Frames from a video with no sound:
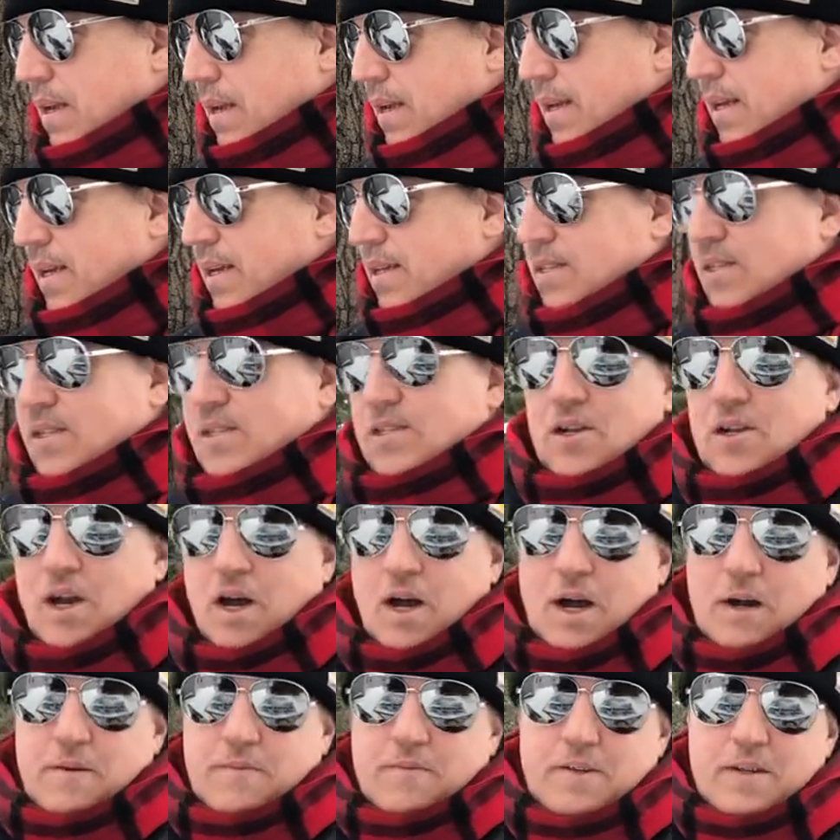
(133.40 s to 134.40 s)
It's
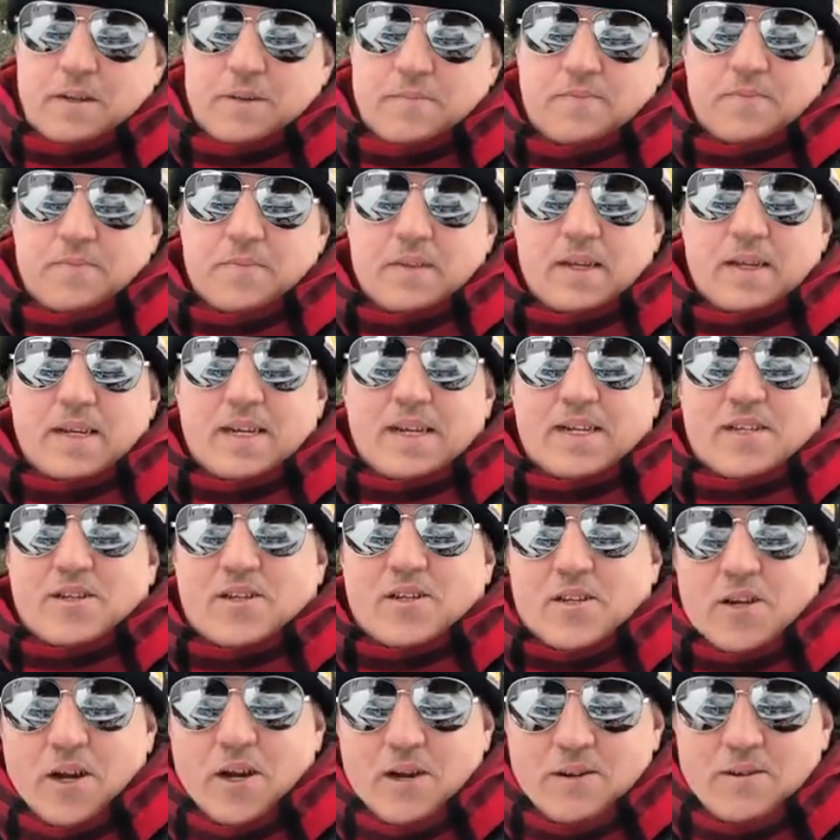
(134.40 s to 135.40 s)
soft, it's
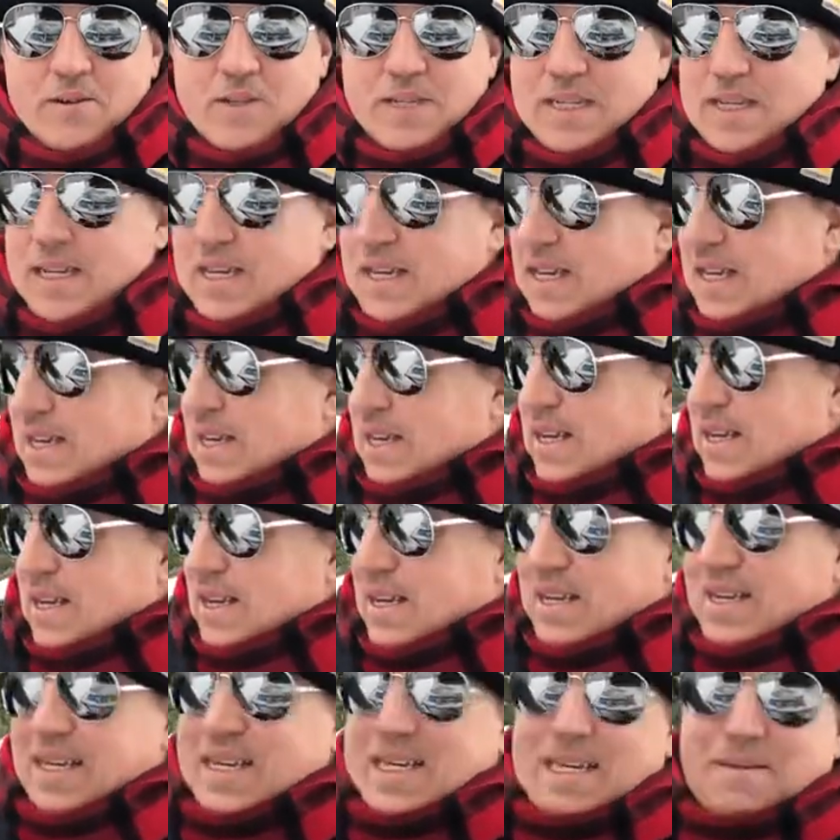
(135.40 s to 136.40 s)
cozy,
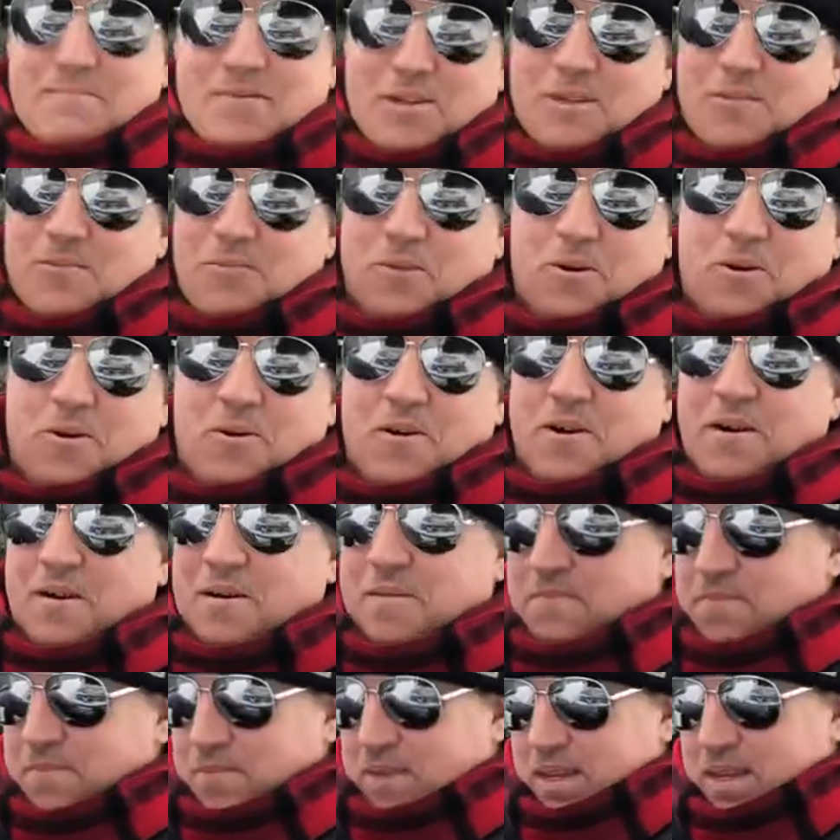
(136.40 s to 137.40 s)
keeps you
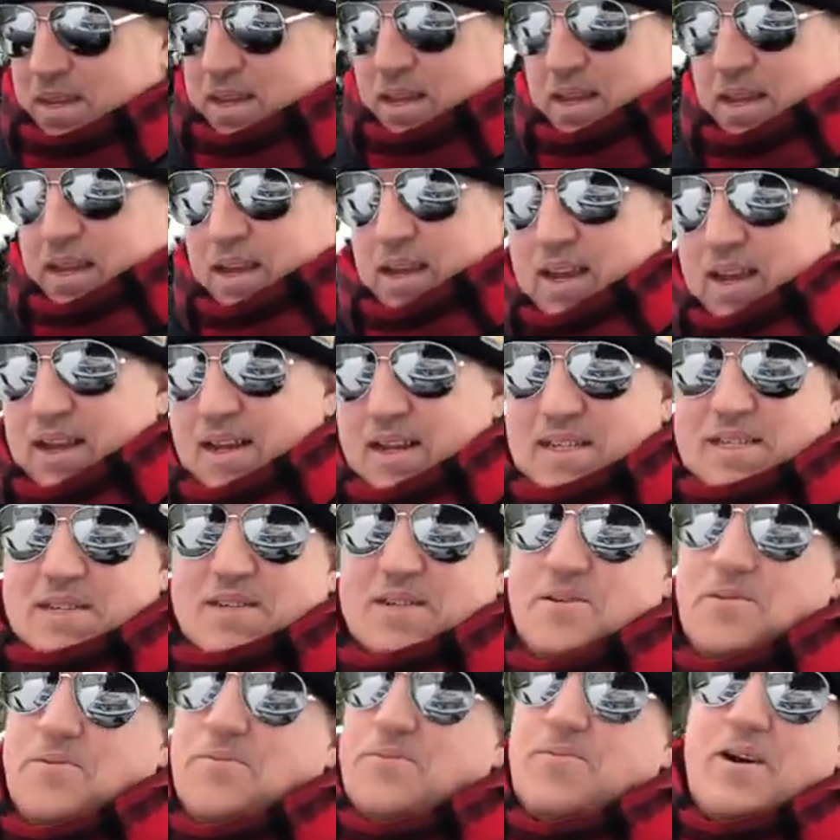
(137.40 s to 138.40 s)
warm, and it's a
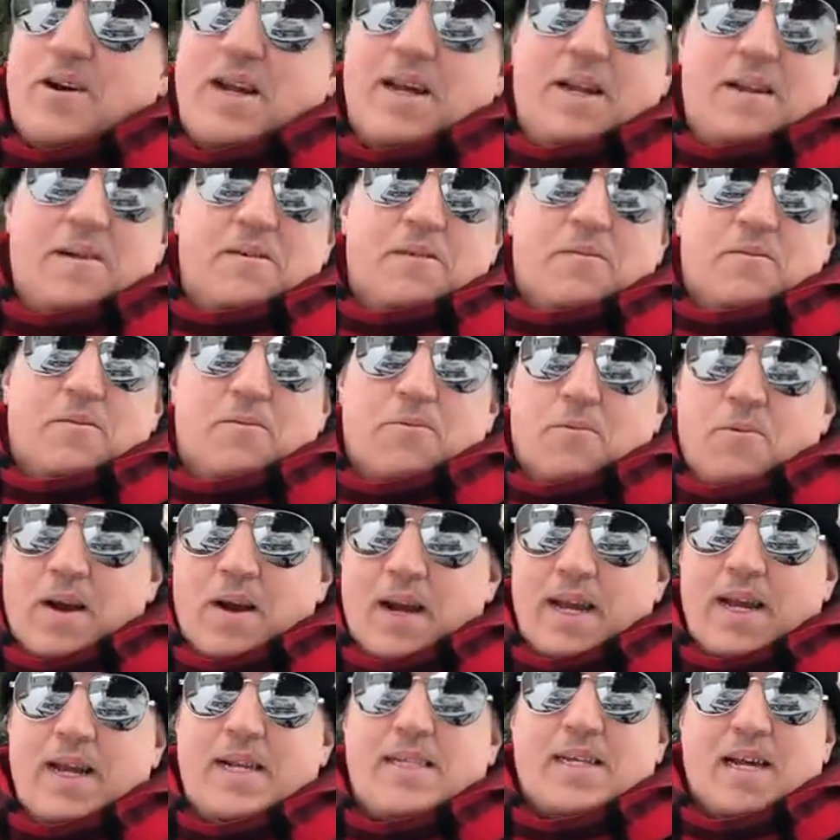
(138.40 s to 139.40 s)
great
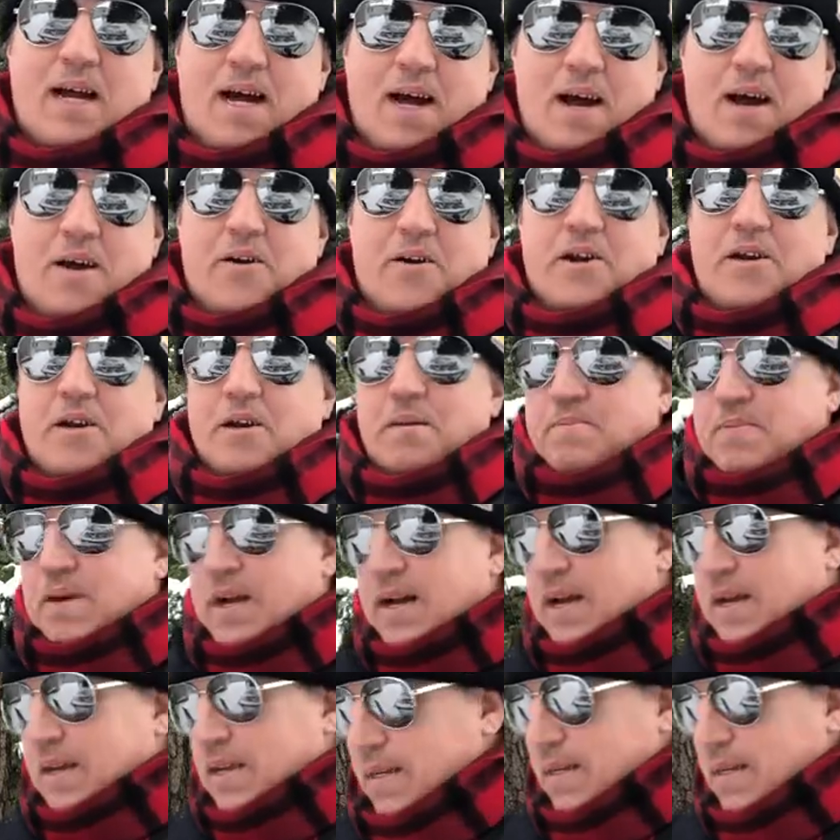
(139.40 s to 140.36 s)
way to honor your pet.